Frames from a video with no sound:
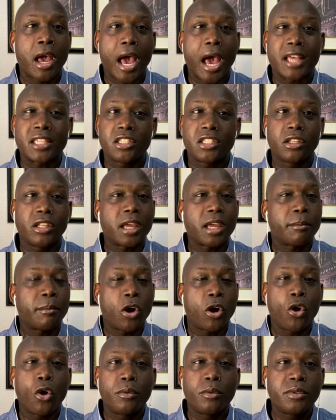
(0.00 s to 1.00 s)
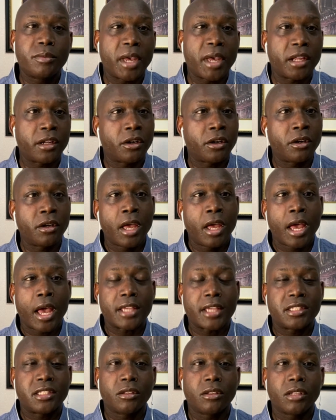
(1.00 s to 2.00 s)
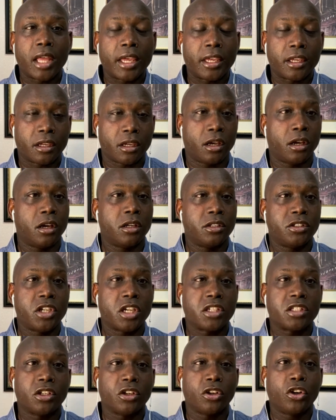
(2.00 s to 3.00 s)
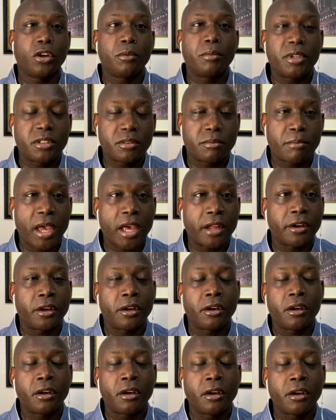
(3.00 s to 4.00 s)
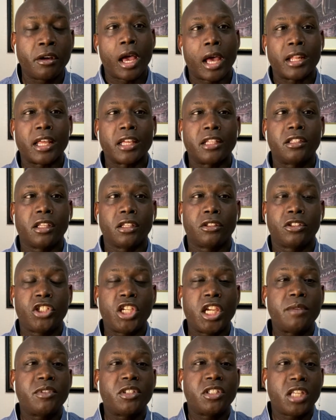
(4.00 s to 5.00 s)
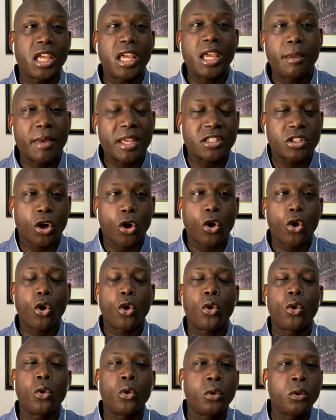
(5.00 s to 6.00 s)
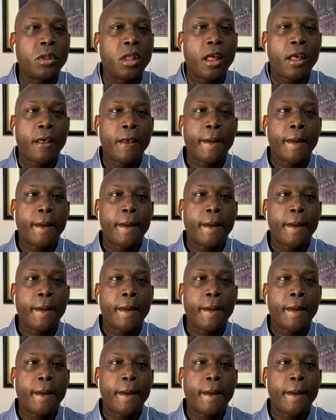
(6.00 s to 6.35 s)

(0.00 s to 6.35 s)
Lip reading: I still like Mahomes better. I still like Justin Herbert better. I like the Chiefs team as a whole.